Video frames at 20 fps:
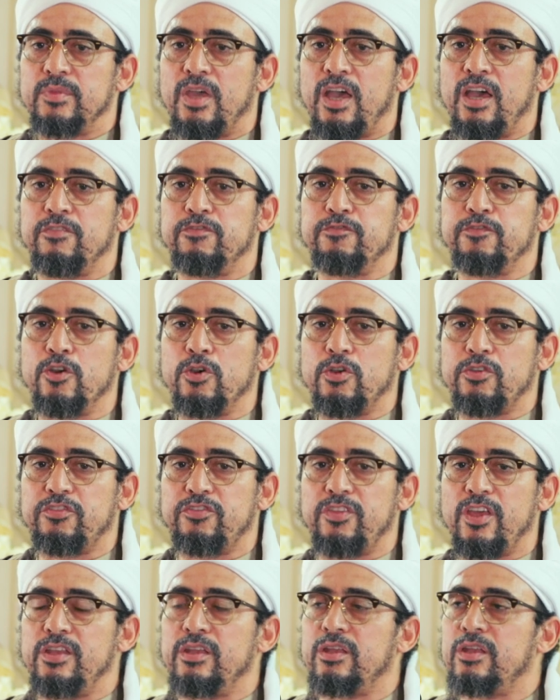at
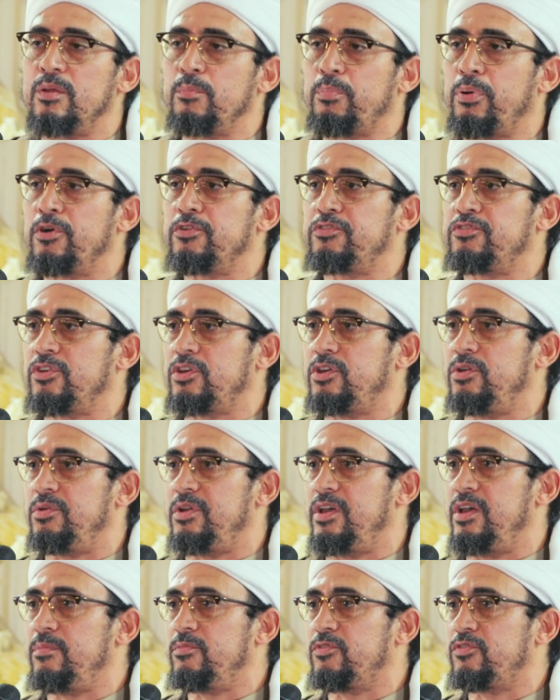first they didn't persecute
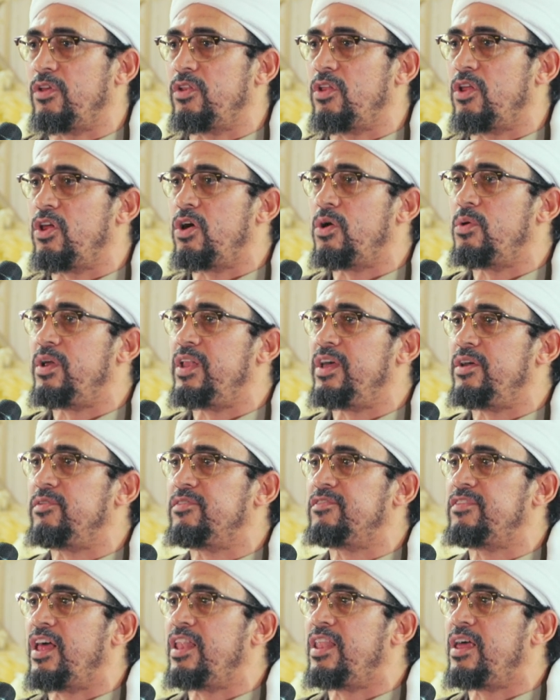him, sallallahu alaihi
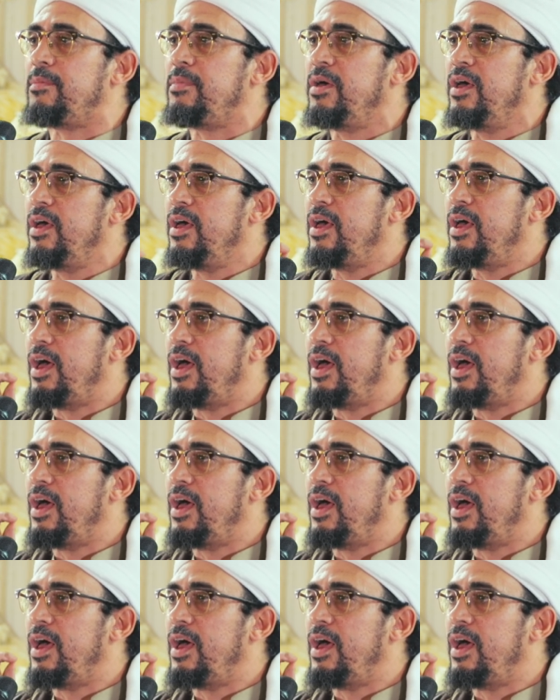wasallam.